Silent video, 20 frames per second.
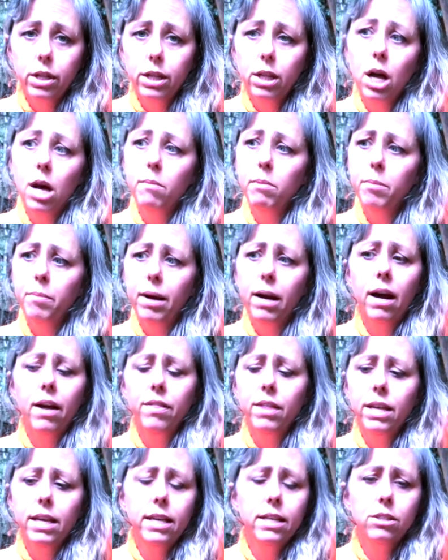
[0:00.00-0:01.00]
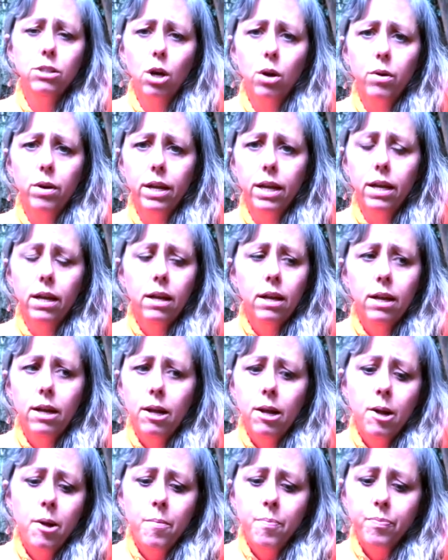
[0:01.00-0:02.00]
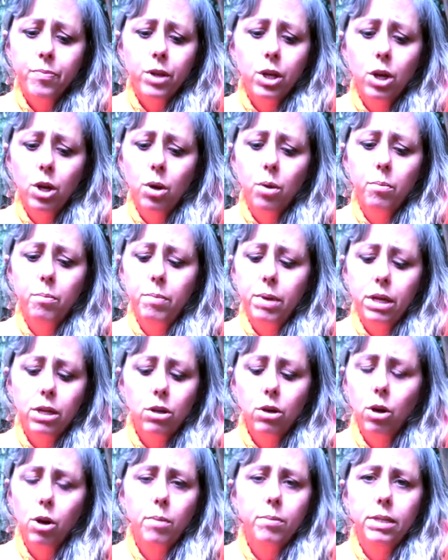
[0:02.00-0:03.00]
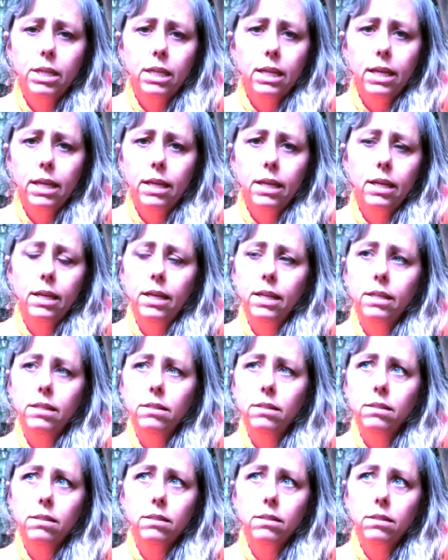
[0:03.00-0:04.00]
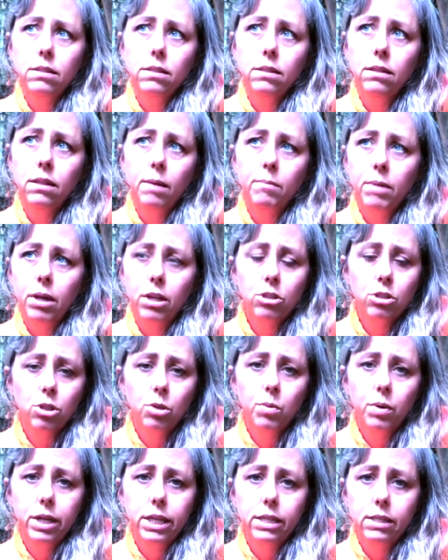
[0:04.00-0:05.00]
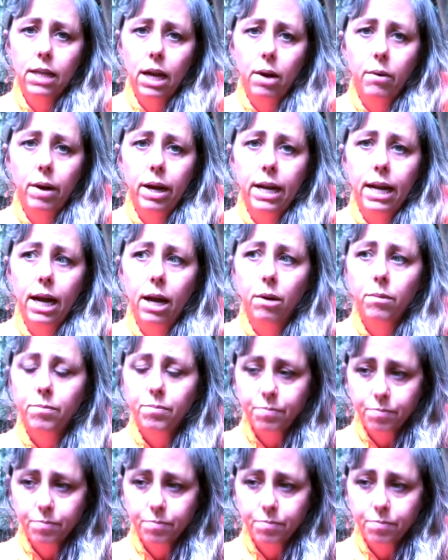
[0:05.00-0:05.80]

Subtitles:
Lama, but I think he's already, you know, been corrupted. I'm not sure where he's at right now.